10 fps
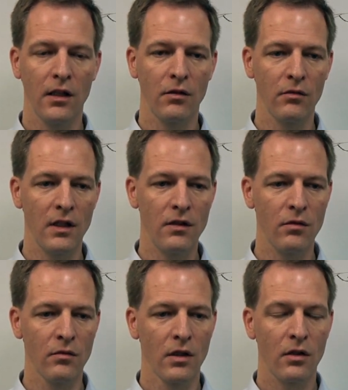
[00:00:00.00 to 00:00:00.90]
You need
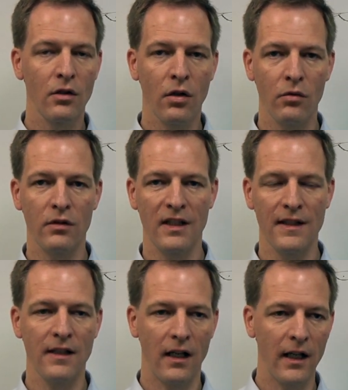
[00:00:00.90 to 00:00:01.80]
to
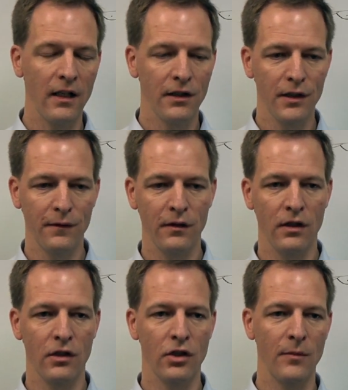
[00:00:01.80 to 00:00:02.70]
co-design
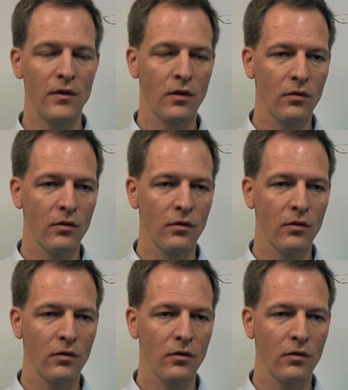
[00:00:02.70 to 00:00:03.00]
different chips.